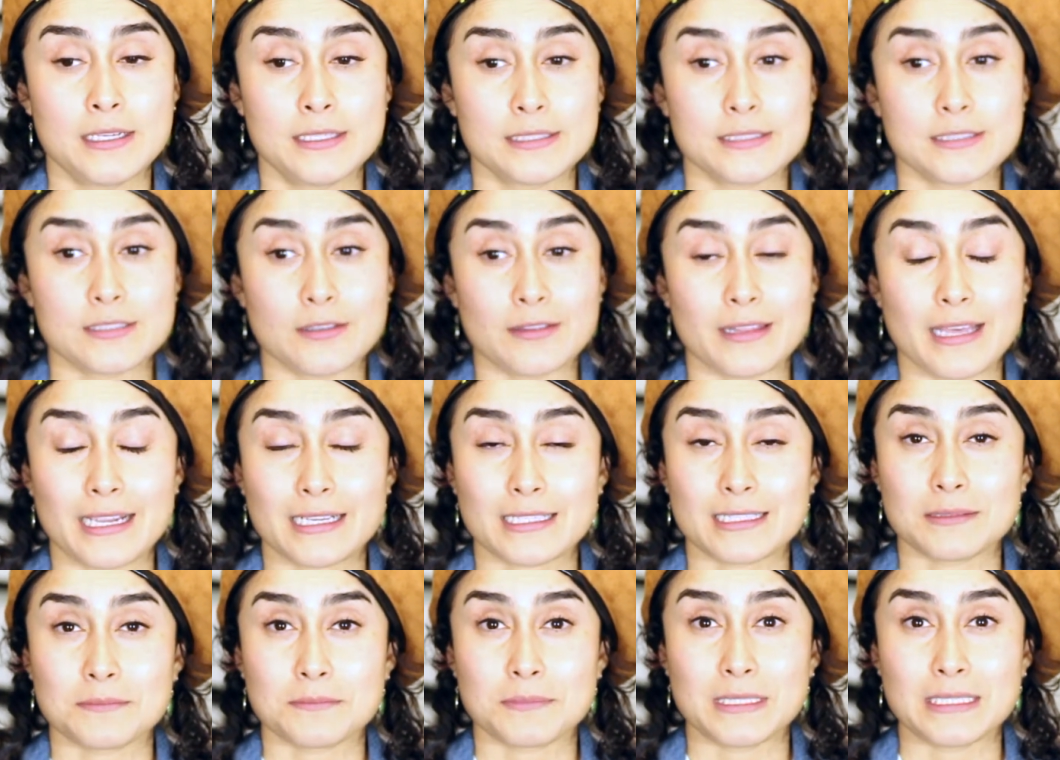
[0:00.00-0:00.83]
so
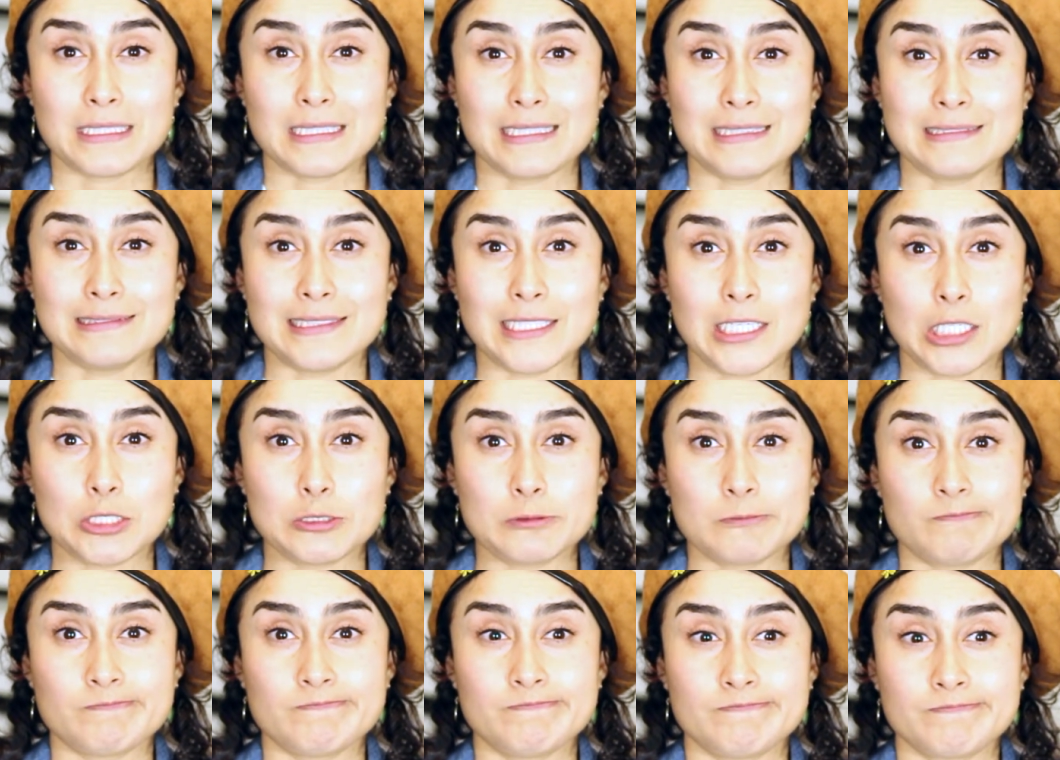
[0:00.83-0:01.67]
that can be a
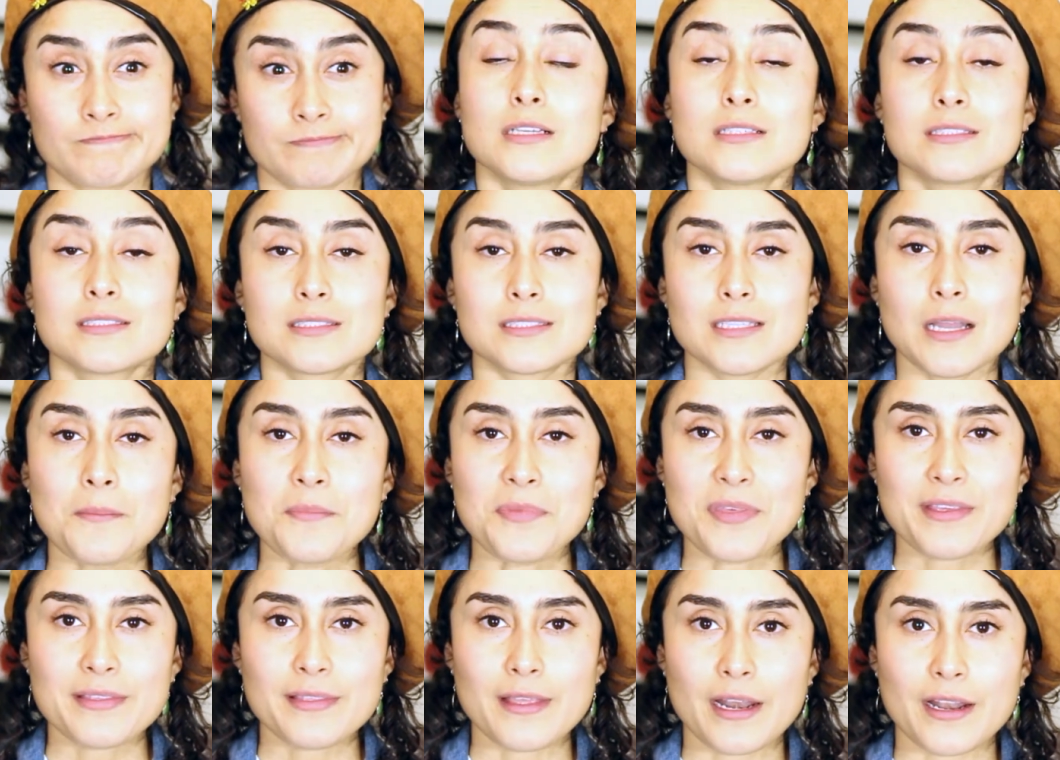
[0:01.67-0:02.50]
no.
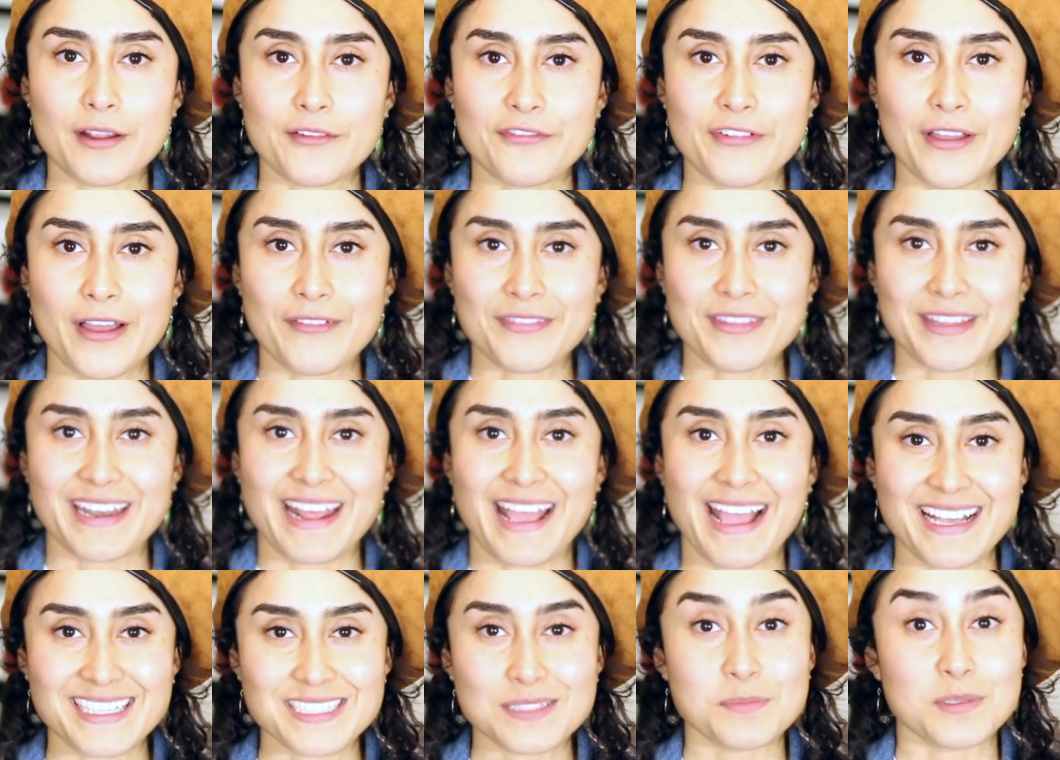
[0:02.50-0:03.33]
Something that I found that
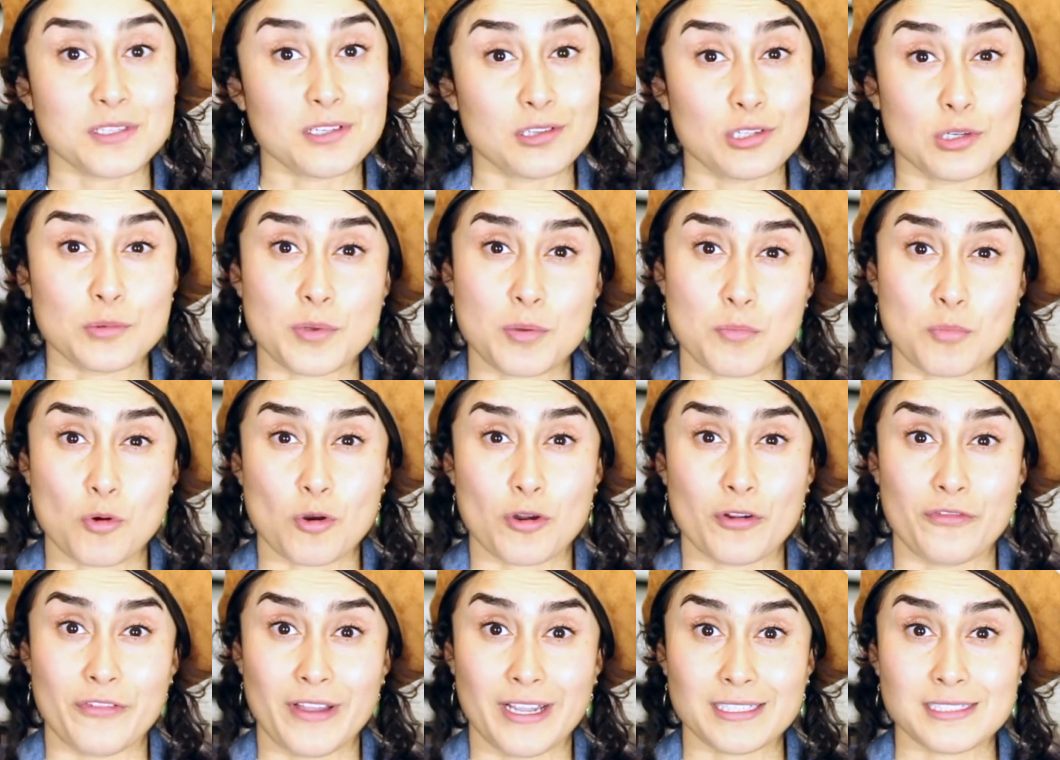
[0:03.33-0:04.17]
has been a little bit
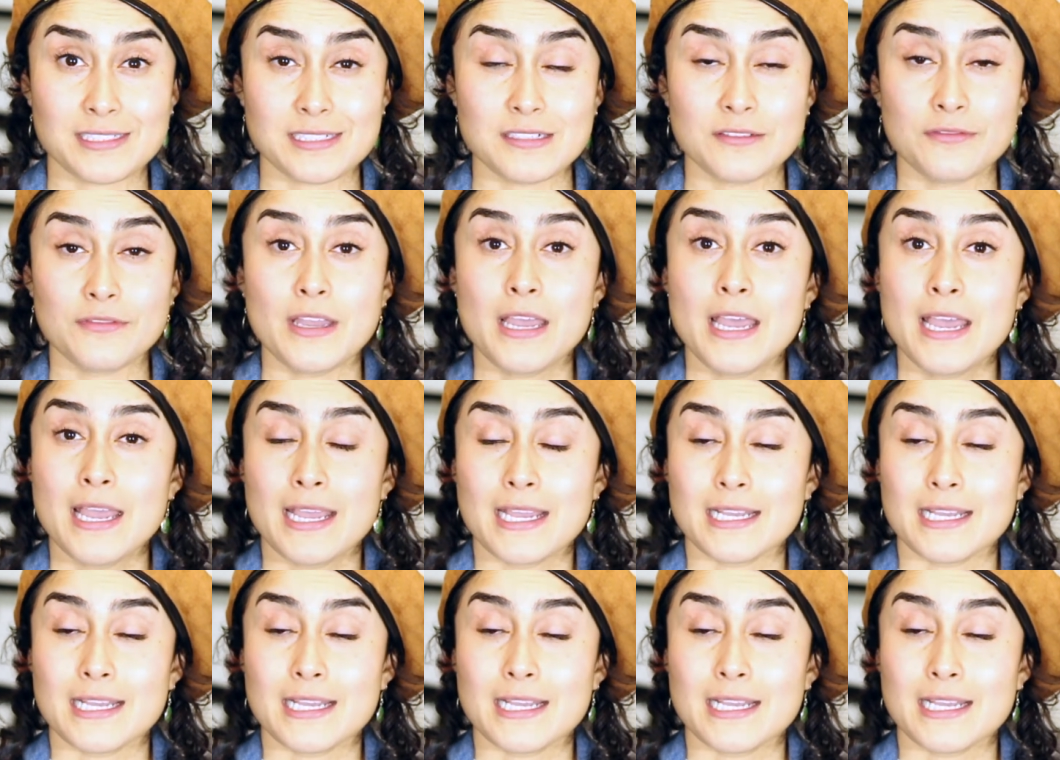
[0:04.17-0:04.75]
more effective